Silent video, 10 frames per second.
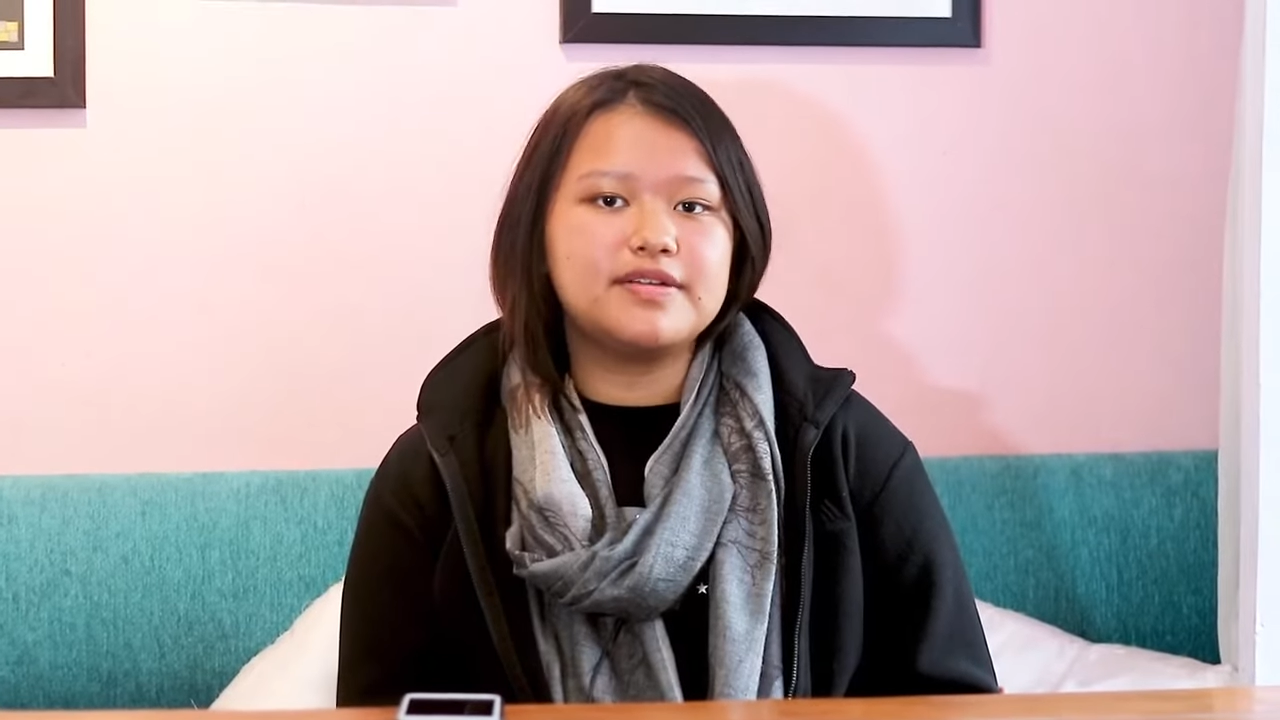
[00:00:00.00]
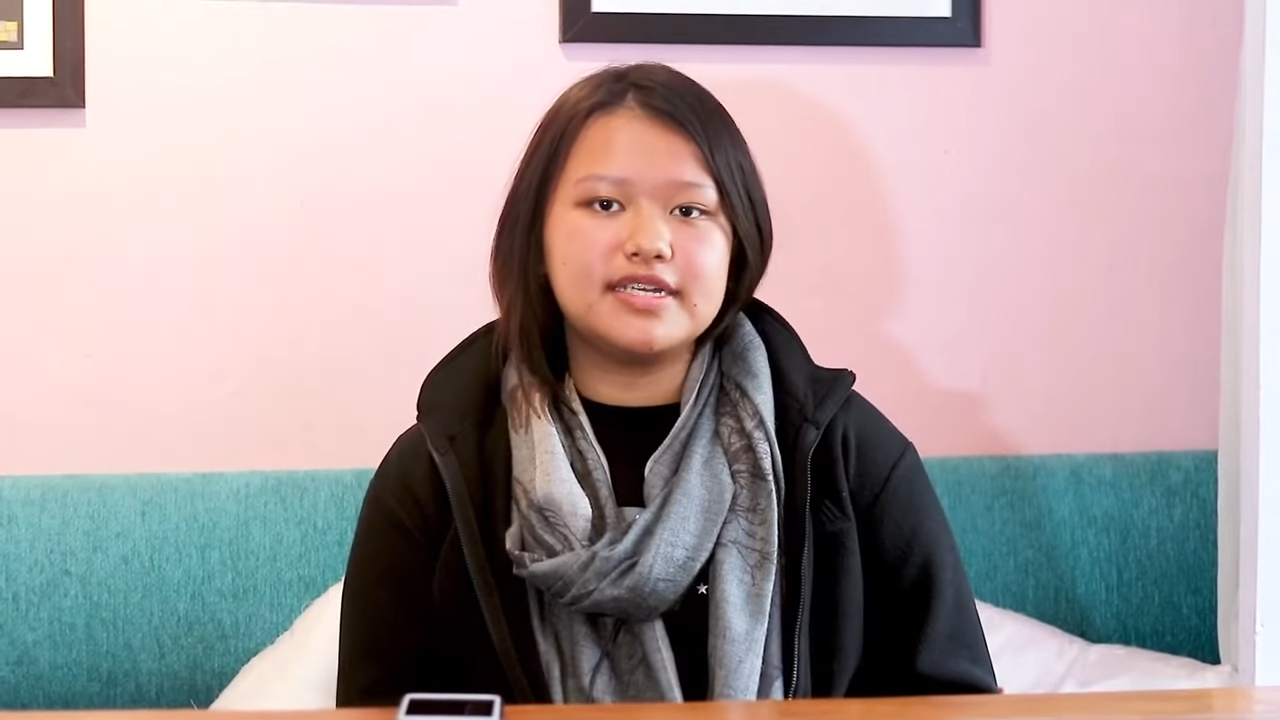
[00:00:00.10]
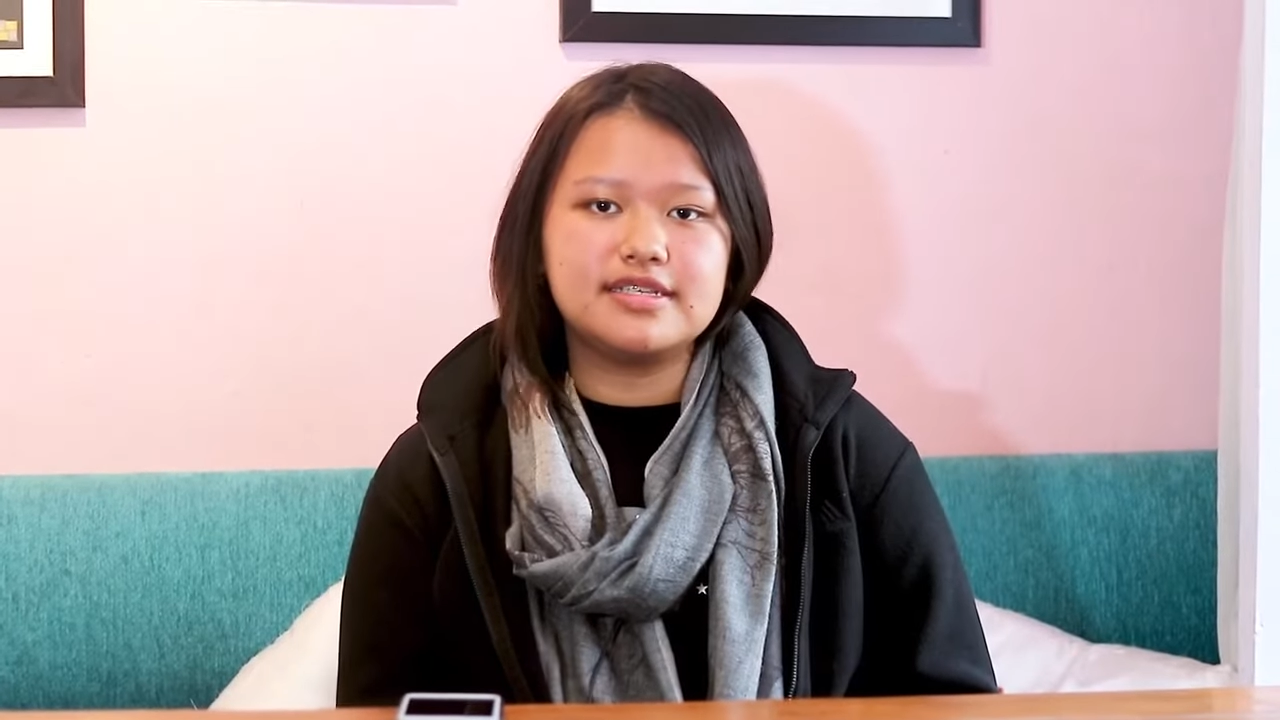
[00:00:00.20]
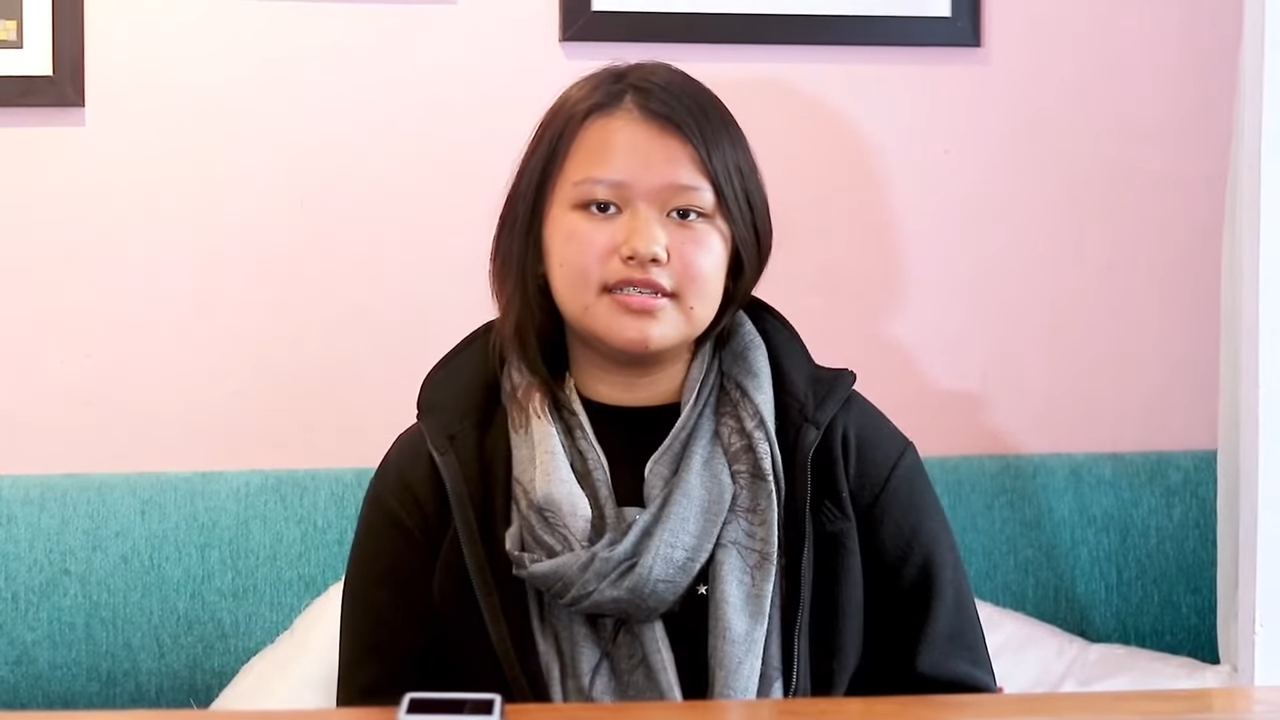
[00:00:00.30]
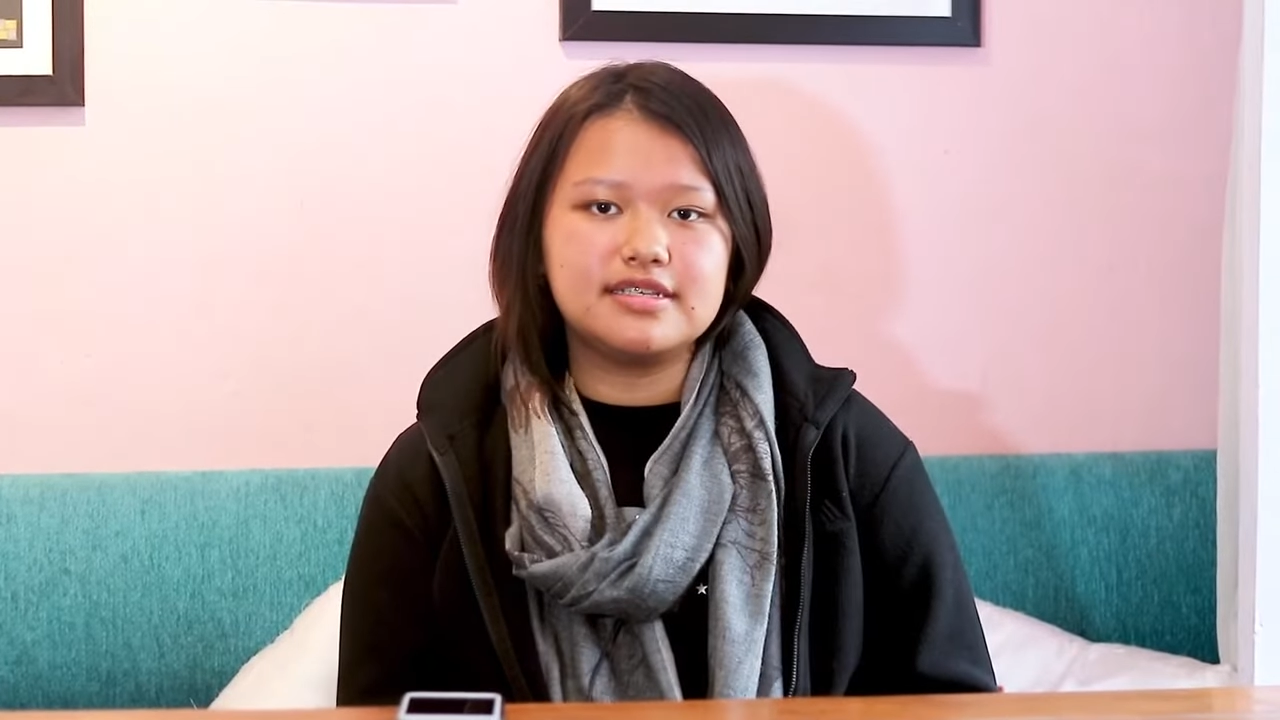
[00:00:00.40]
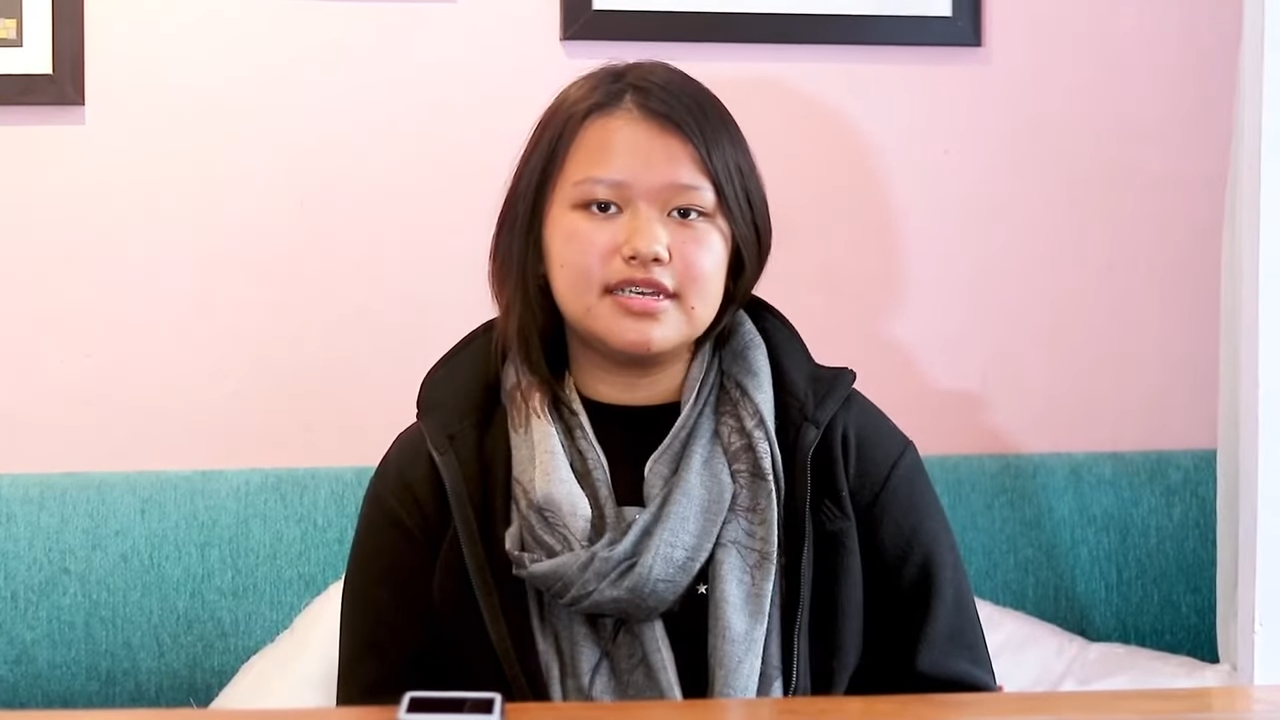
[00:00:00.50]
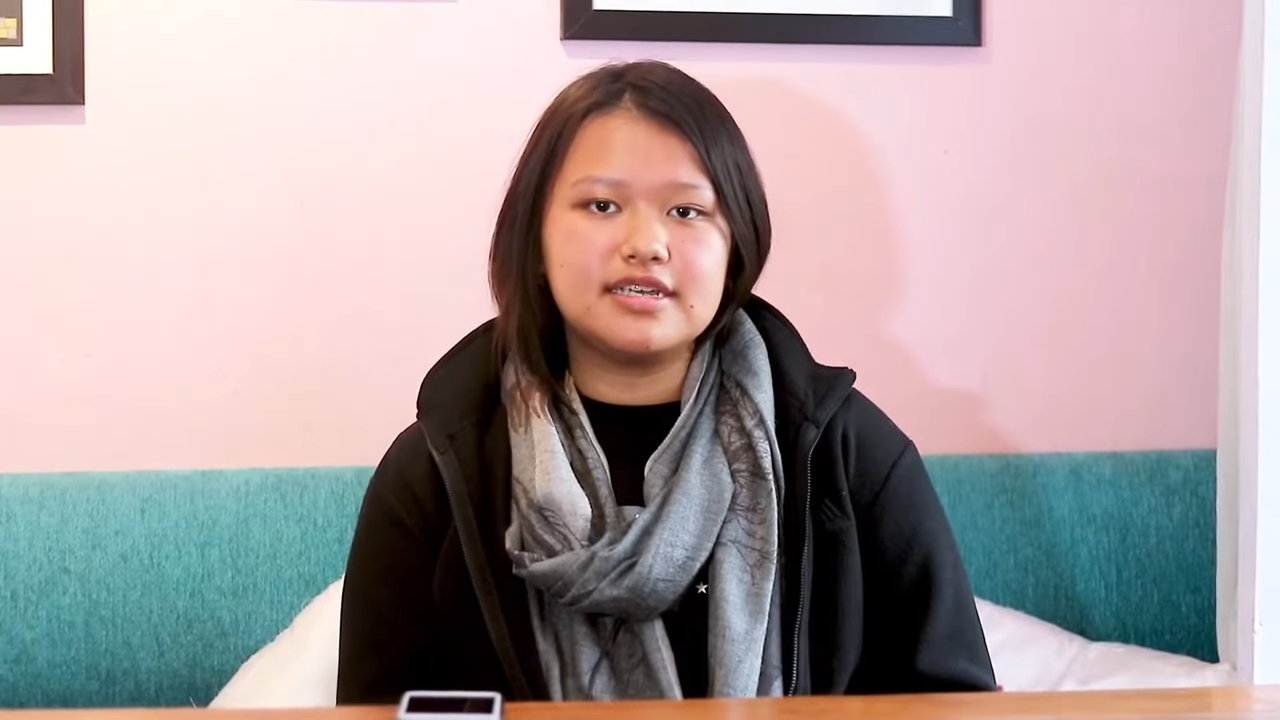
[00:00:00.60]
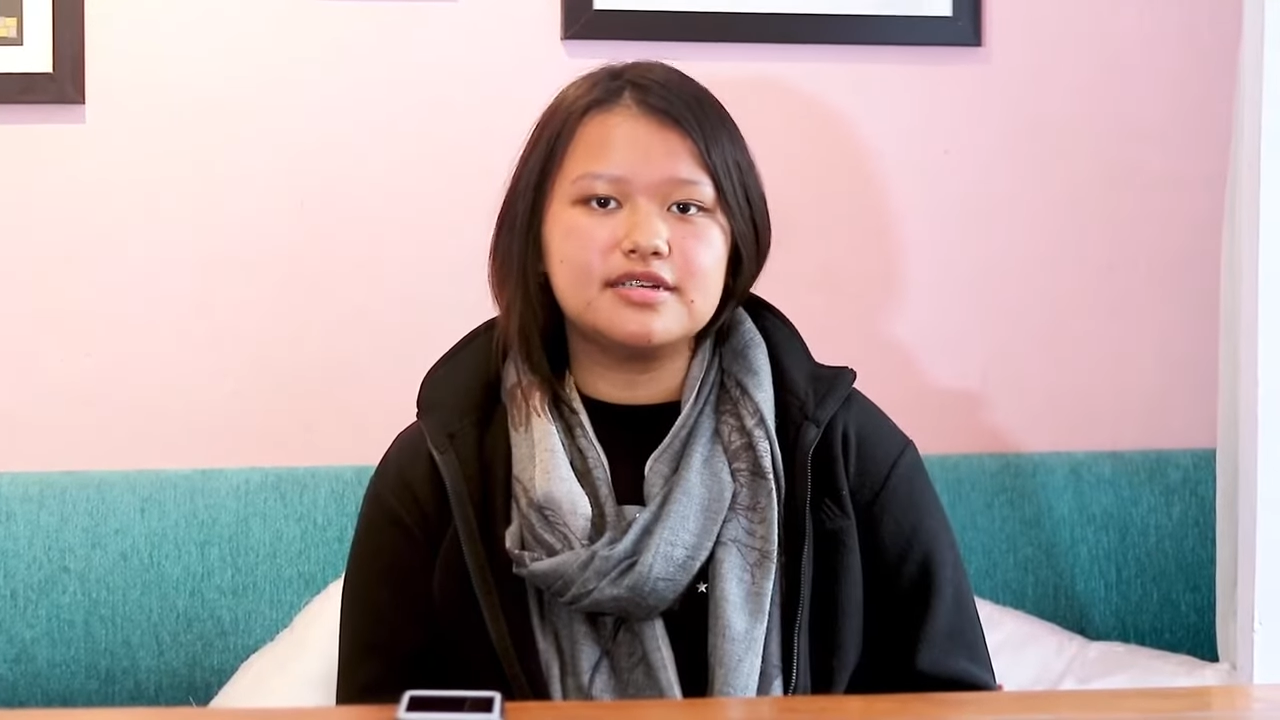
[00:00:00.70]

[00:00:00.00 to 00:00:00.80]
ACCA,